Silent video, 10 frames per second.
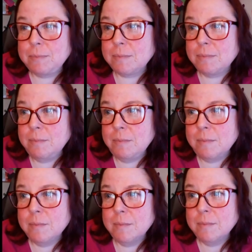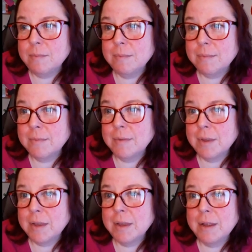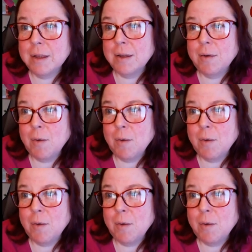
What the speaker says: No one is speaking in this clip.